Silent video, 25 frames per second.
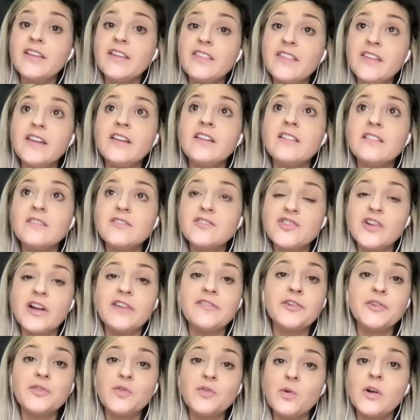think
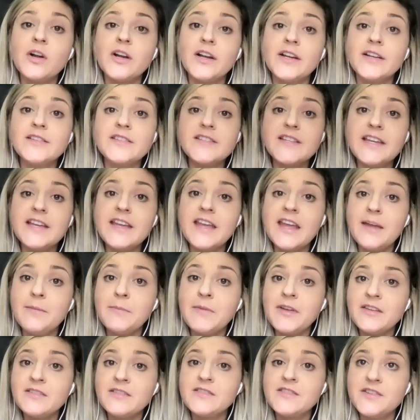Trevor Lawrence. He came
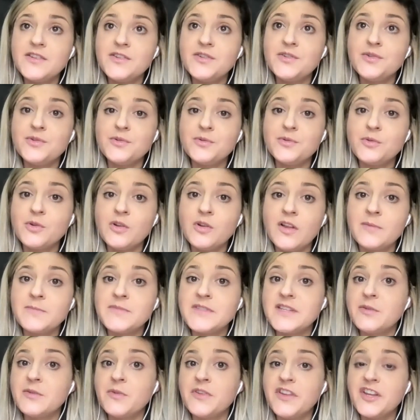into
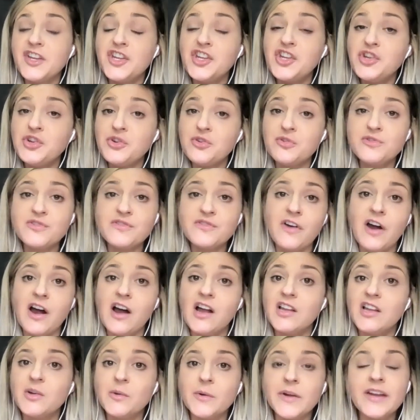Clemson with a huge
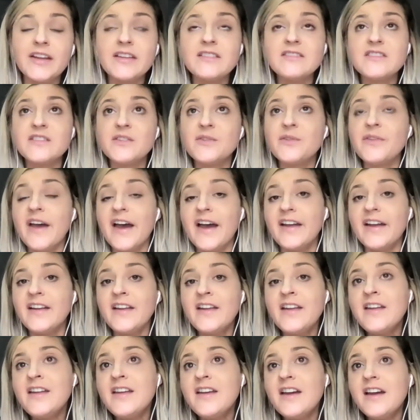following. So that
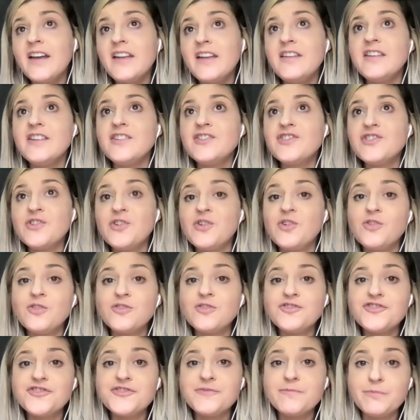
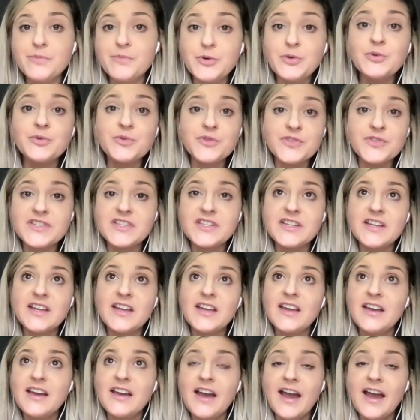initial boost,
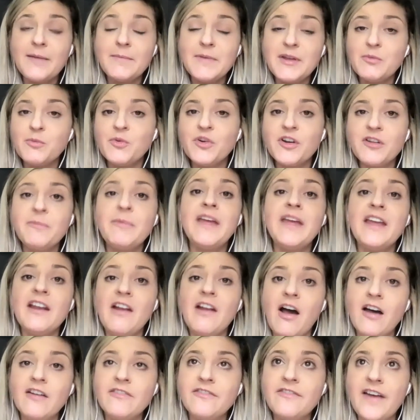I mean, would have paid
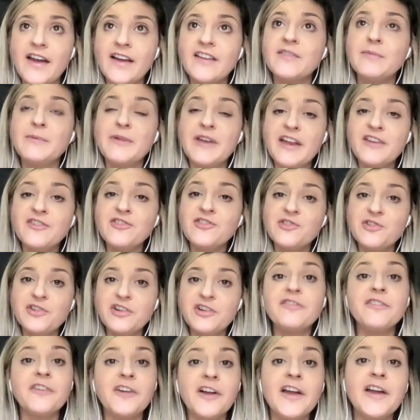off
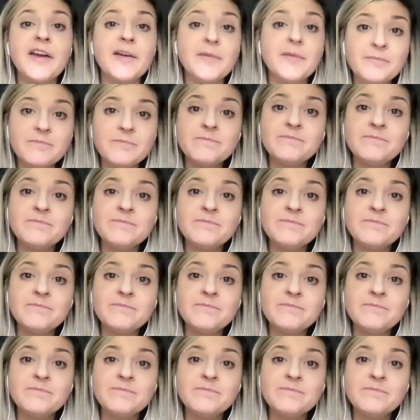exponentially for him.